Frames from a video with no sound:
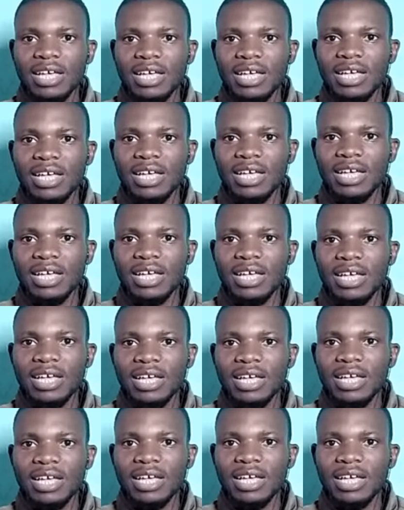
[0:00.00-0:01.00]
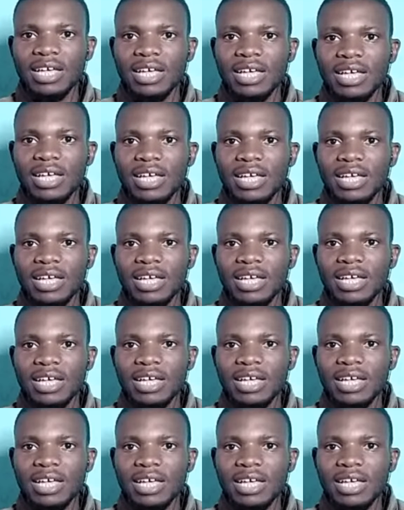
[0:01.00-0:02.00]
They know very well that what
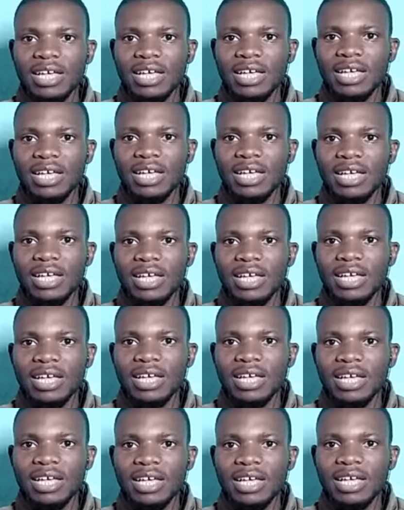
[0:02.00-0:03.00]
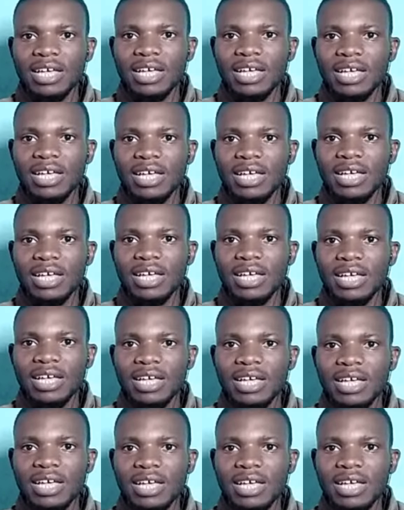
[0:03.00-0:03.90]
they are doing is not just.